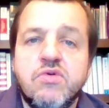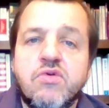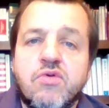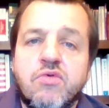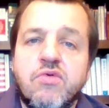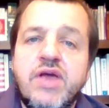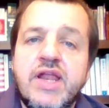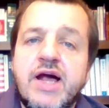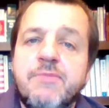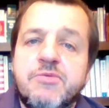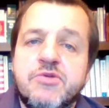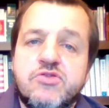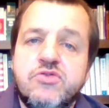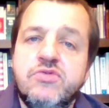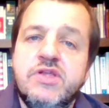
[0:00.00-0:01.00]
a great
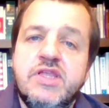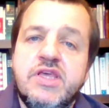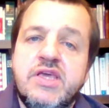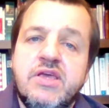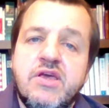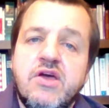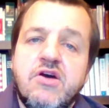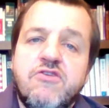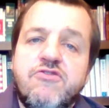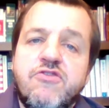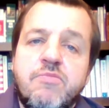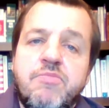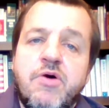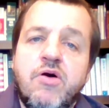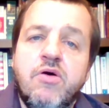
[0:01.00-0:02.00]
opportunity for
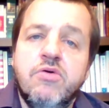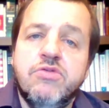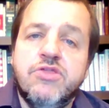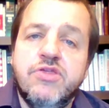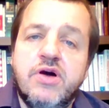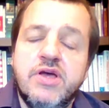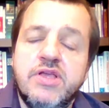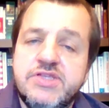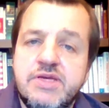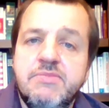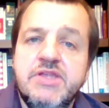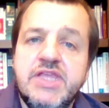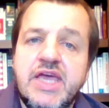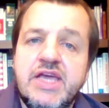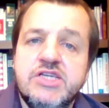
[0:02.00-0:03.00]
both
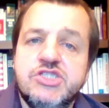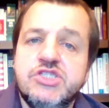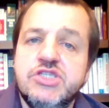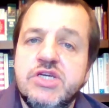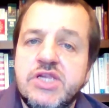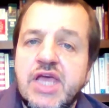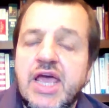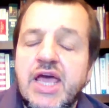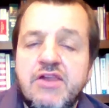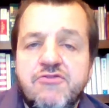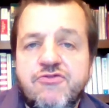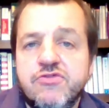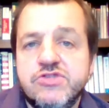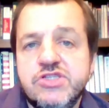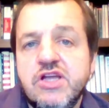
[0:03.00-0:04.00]
intimidation and
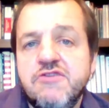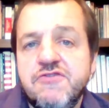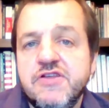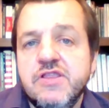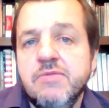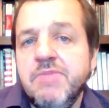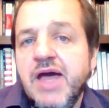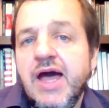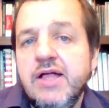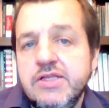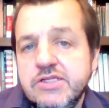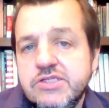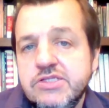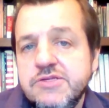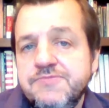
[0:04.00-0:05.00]
for stuffing the
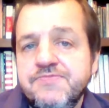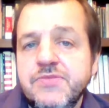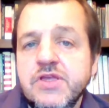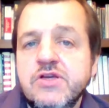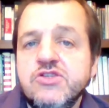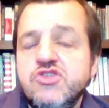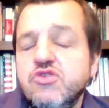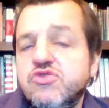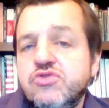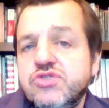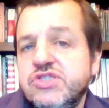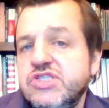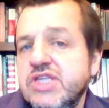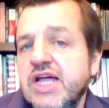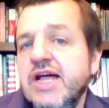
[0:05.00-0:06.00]
ballots. So to
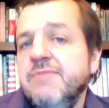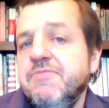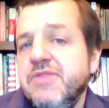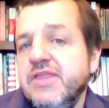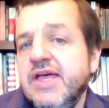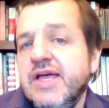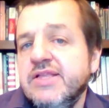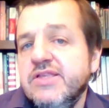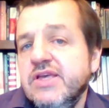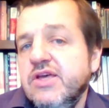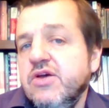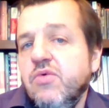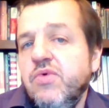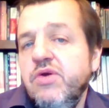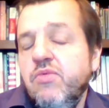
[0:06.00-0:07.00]
stop that,
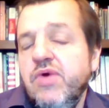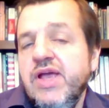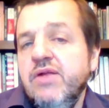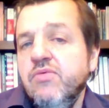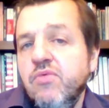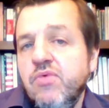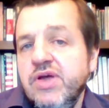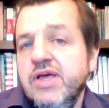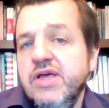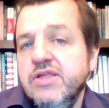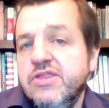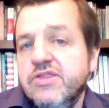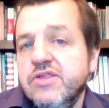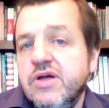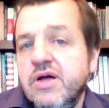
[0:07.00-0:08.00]
we went
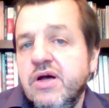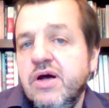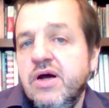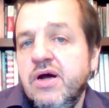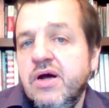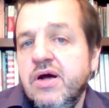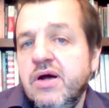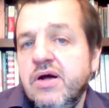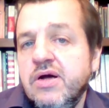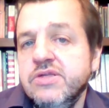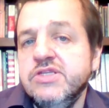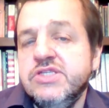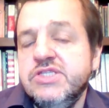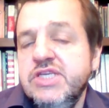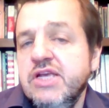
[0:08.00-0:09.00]
with
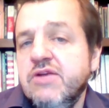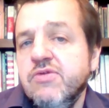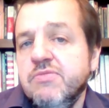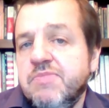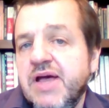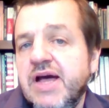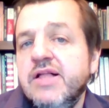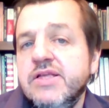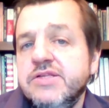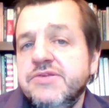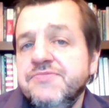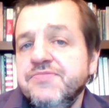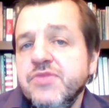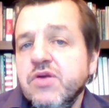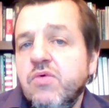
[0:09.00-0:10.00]
the secret ballot,
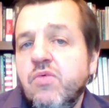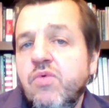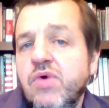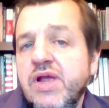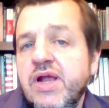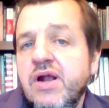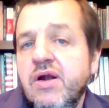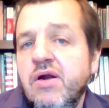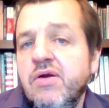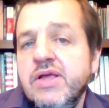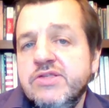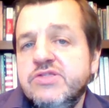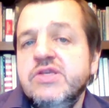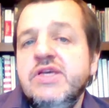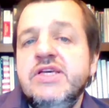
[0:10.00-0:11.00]
where
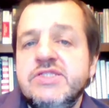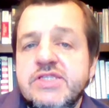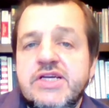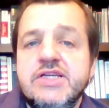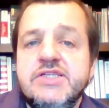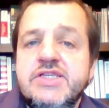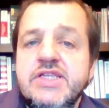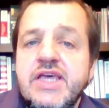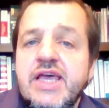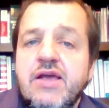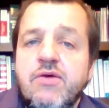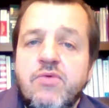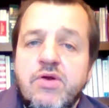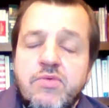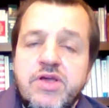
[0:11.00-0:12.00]
it is like today,
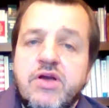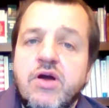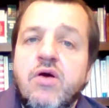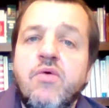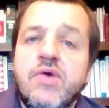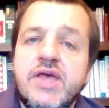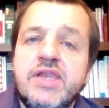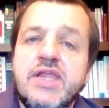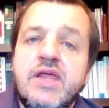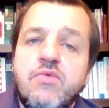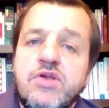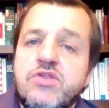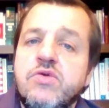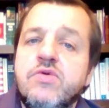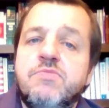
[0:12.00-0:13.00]
where we go in and
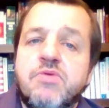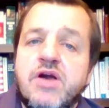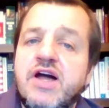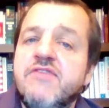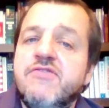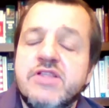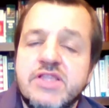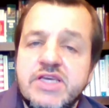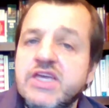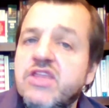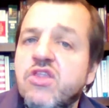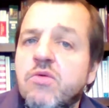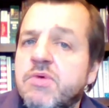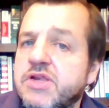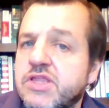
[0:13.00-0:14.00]
we do it privately and
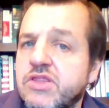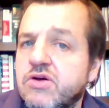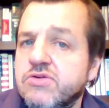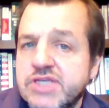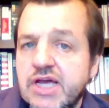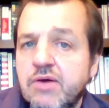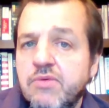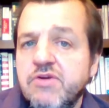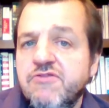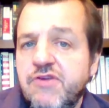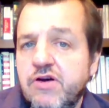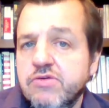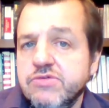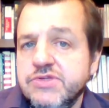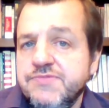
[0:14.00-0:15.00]
nobody knows how we
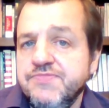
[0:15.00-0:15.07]
vote.